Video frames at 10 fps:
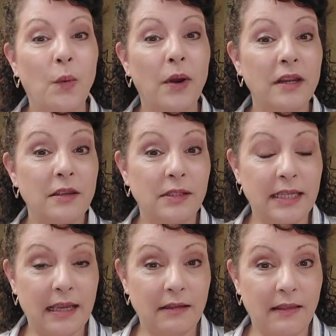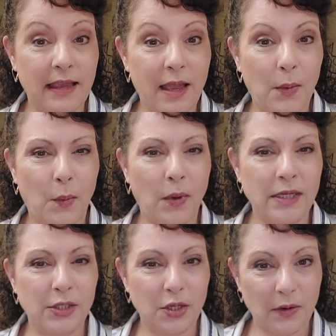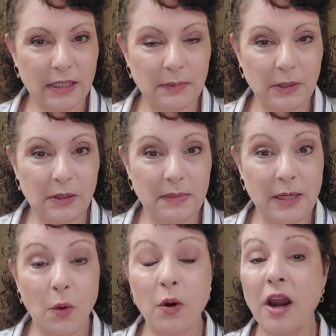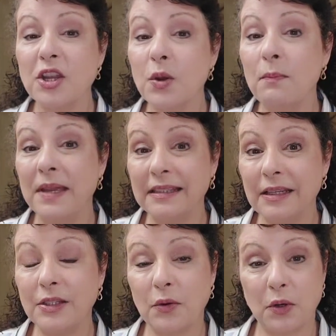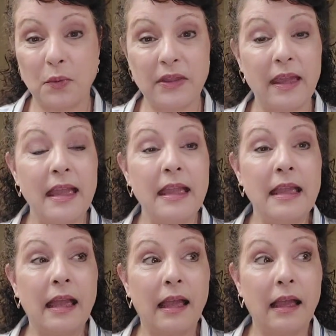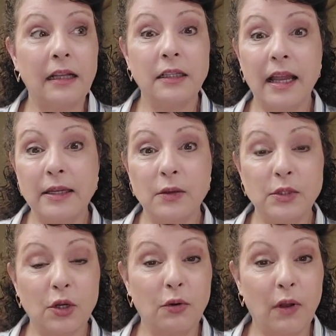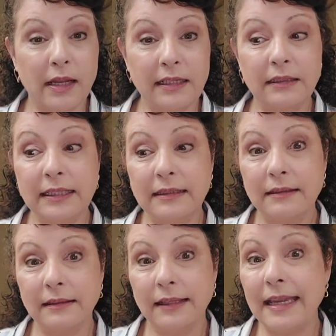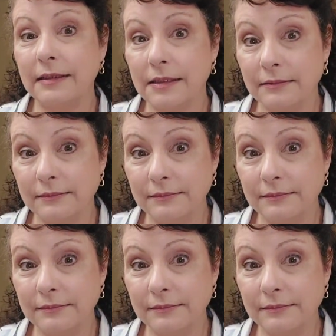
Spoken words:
Where do you stand on that? What is your experience been? Or are you a business owner with a client who is chronically late?